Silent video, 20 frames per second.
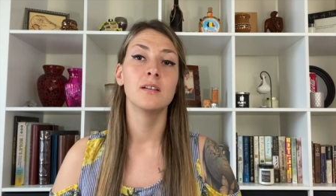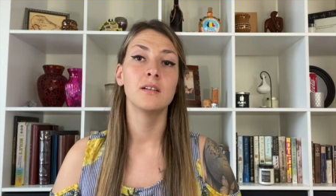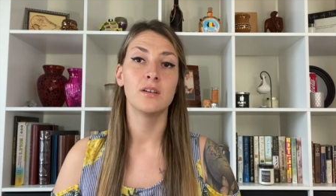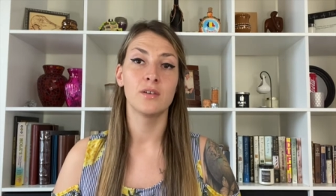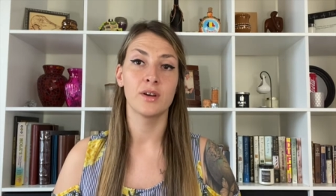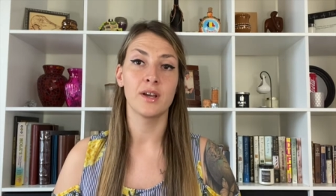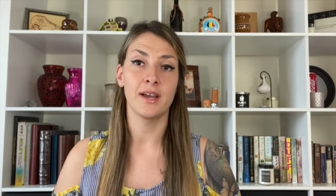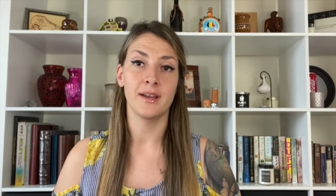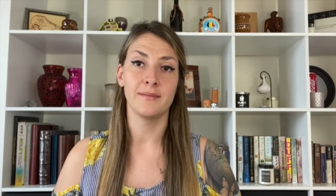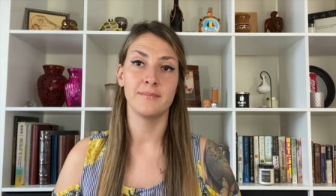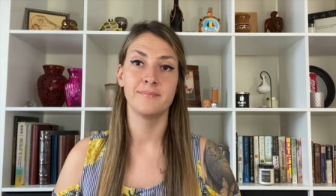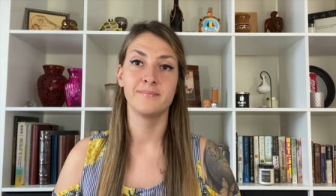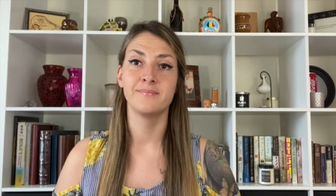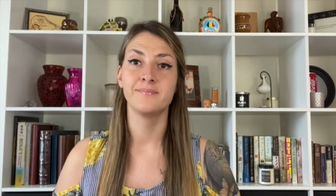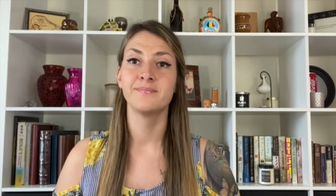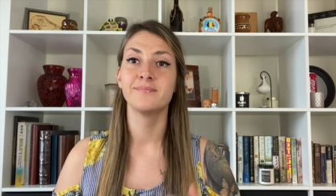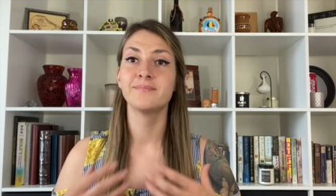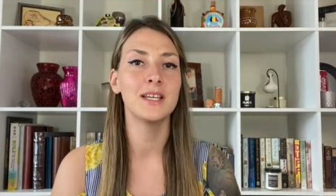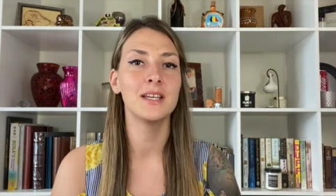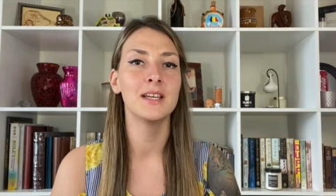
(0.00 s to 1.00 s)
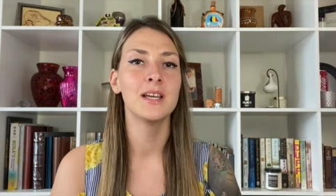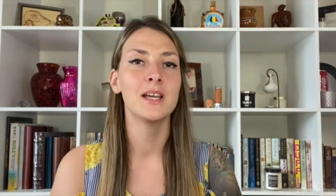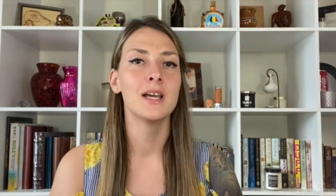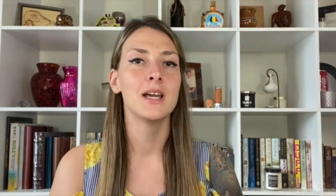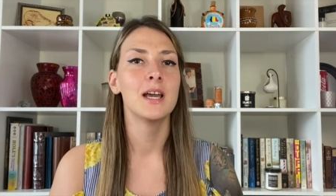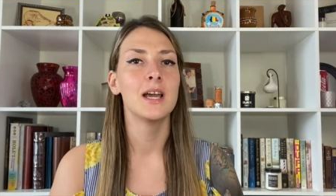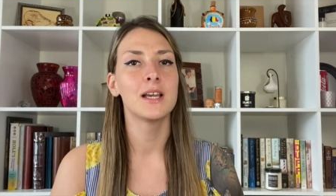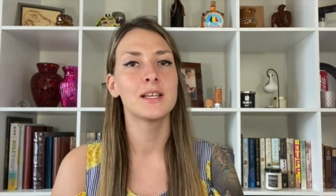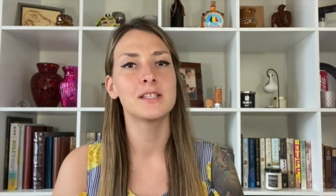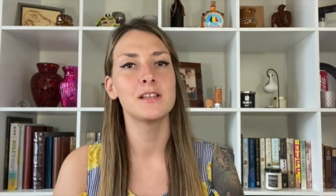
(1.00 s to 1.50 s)
okay
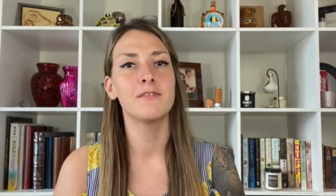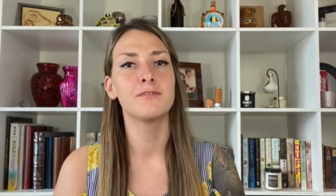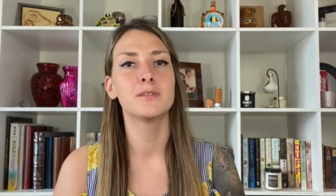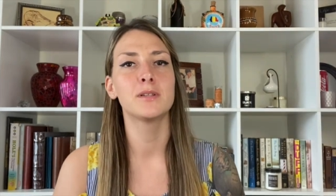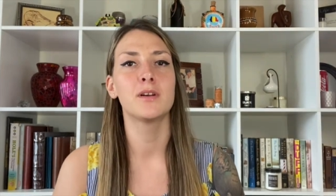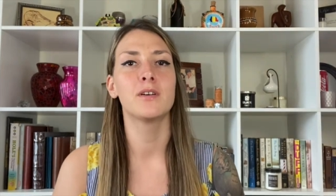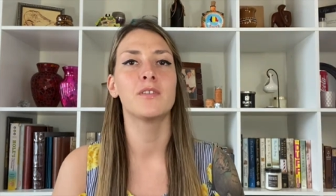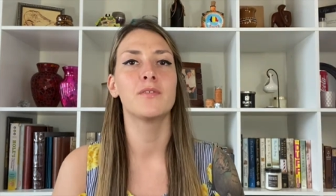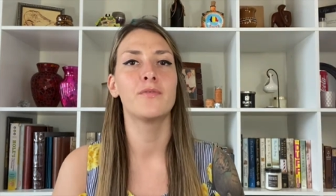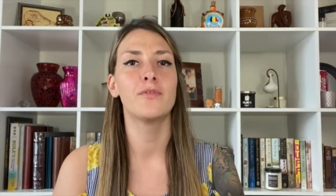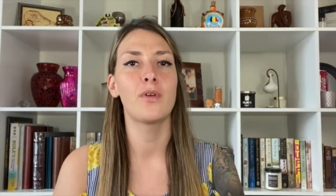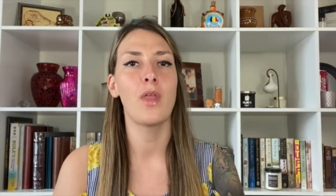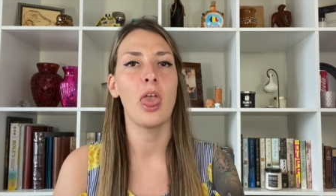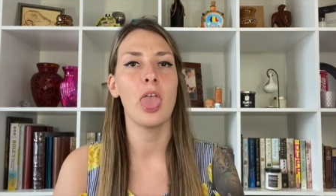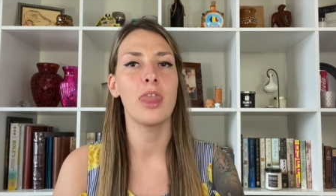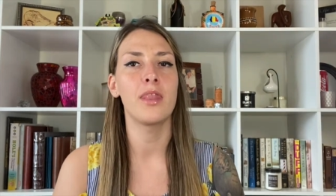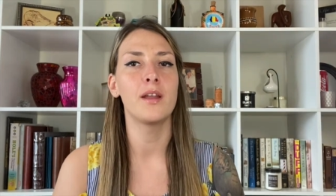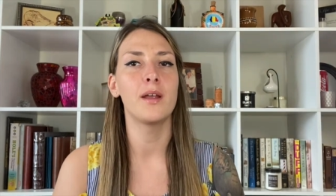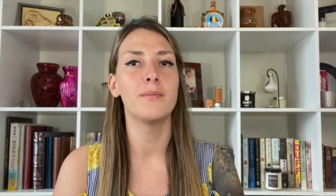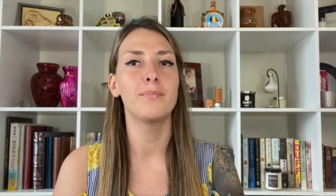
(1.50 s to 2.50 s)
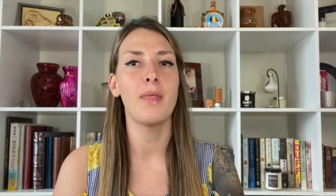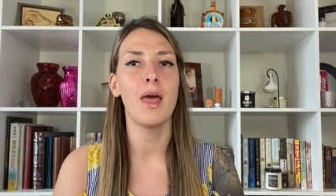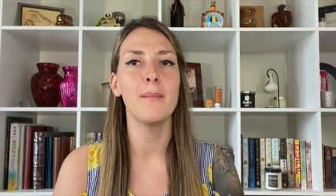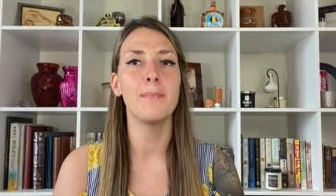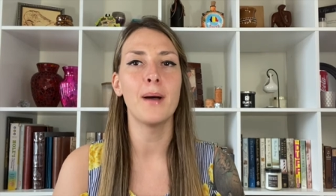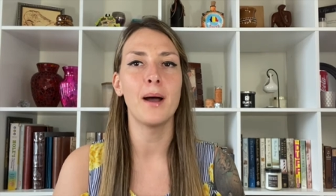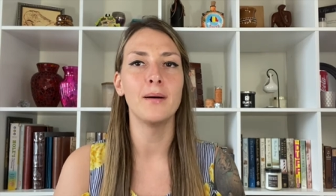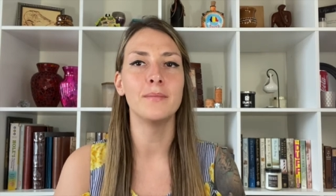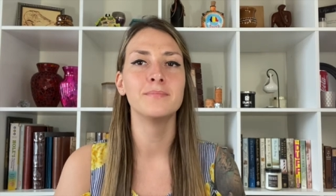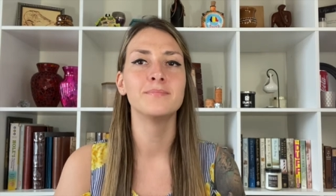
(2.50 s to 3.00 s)
except for the drop
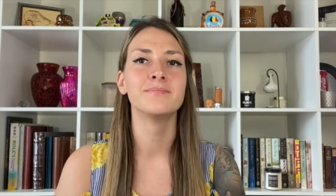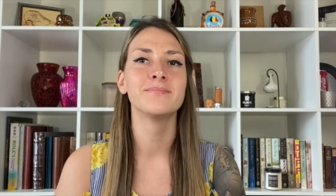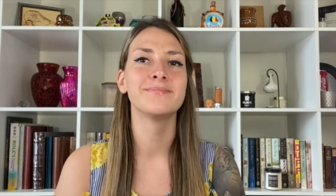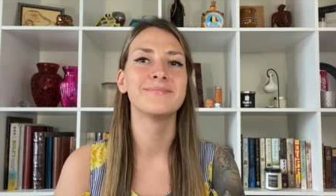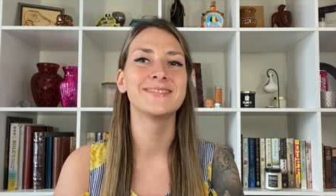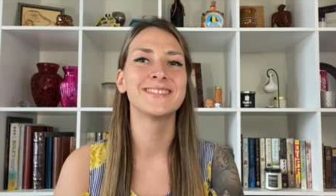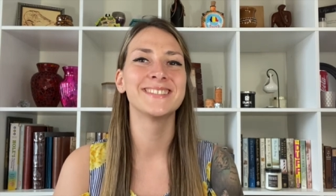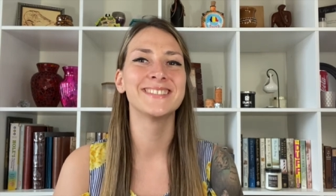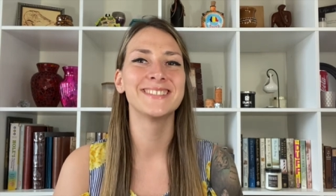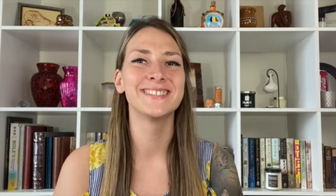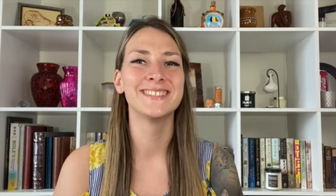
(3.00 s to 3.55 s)
tapa. Hmm.